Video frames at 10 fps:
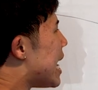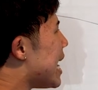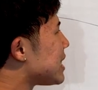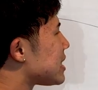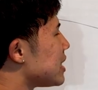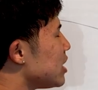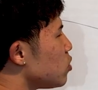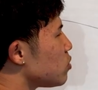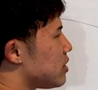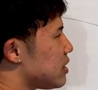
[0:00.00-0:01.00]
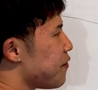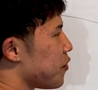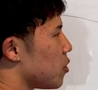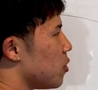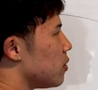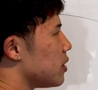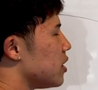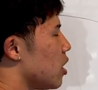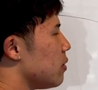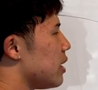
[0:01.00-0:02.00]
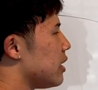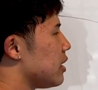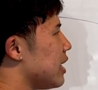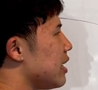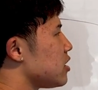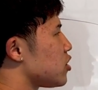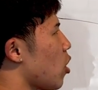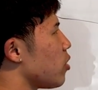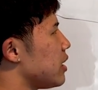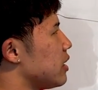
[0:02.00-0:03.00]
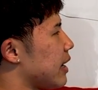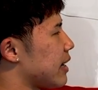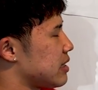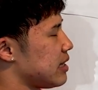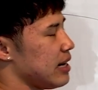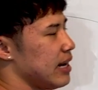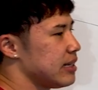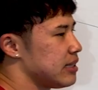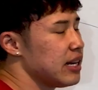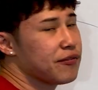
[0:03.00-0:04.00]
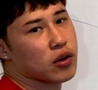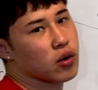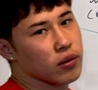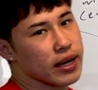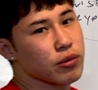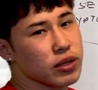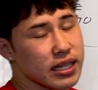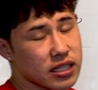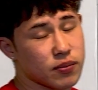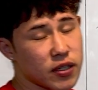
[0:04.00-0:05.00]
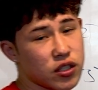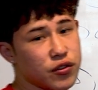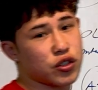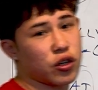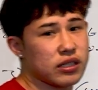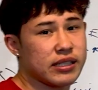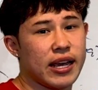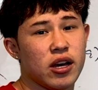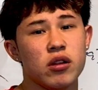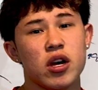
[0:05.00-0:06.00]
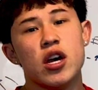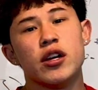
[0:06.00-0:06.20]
it's a little difficult, getting started. Like I said, it's difficult. It really is, especially if you're starting to scale.